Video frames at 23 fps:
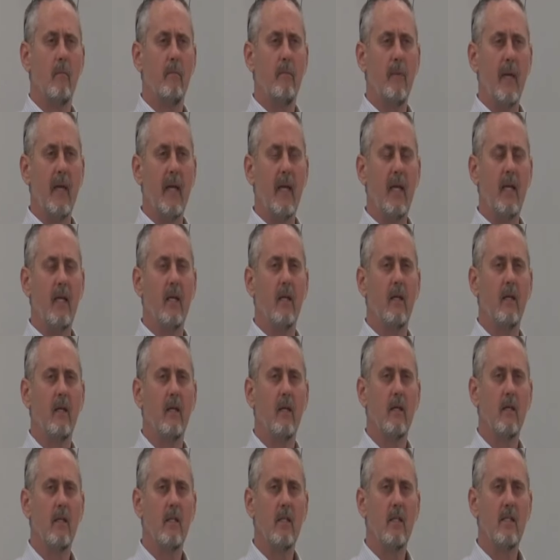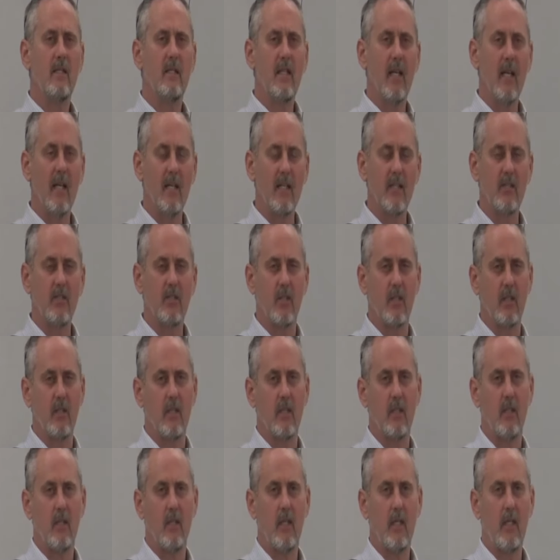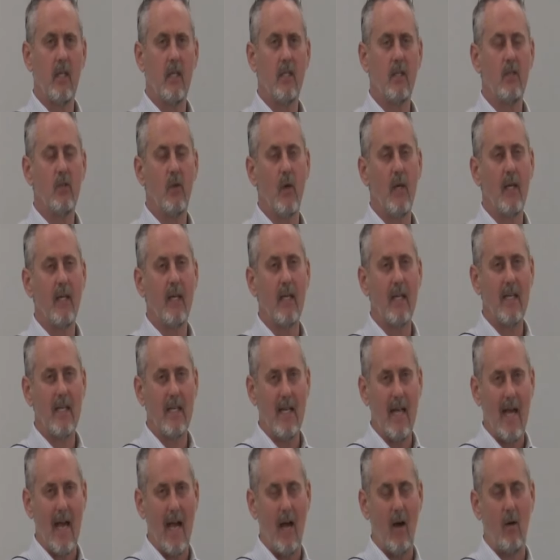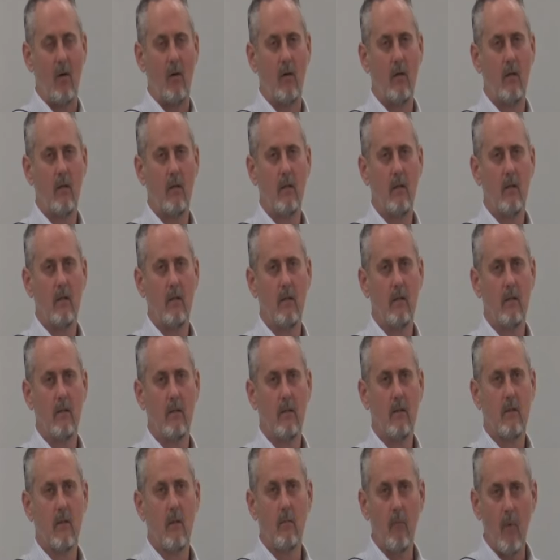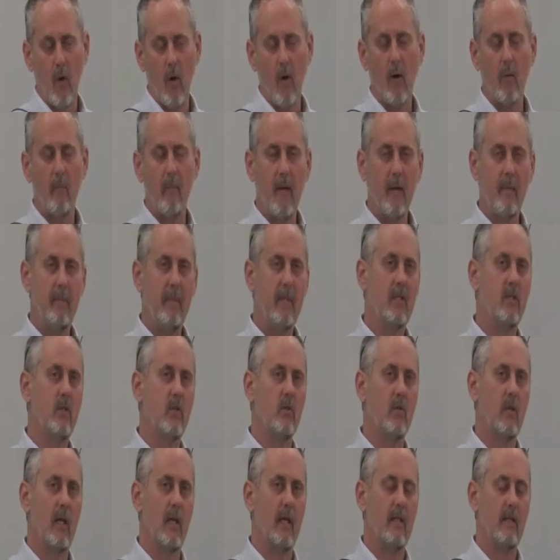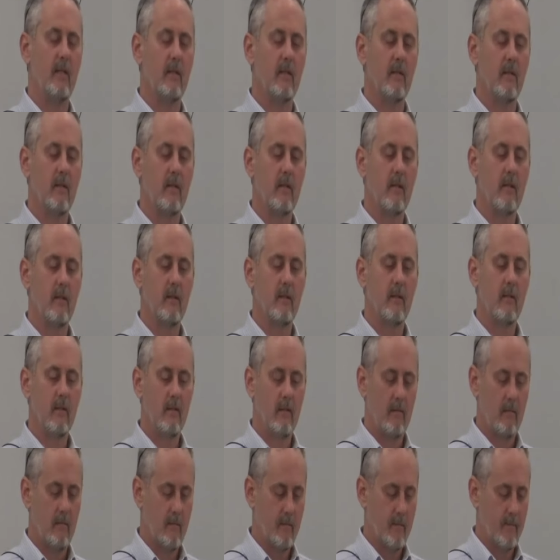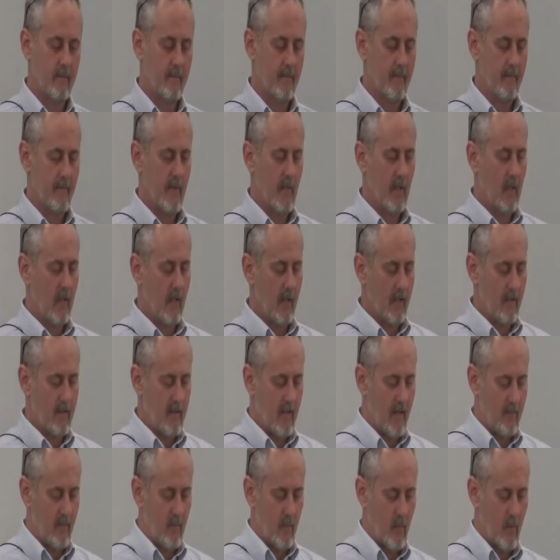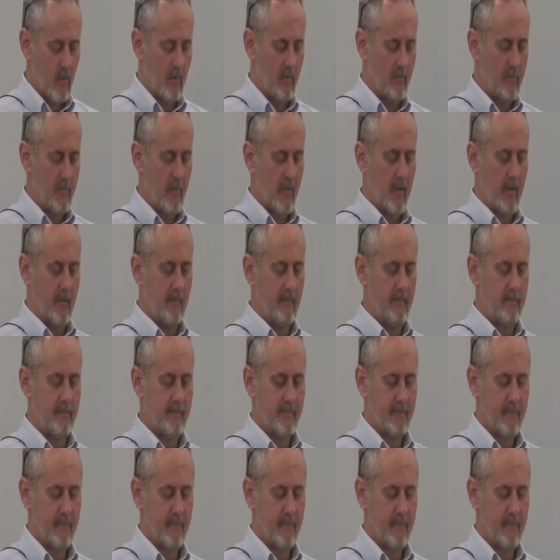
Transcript: be diligent in doing it now. Tomorrow may be too late. Let us have a word of prayer.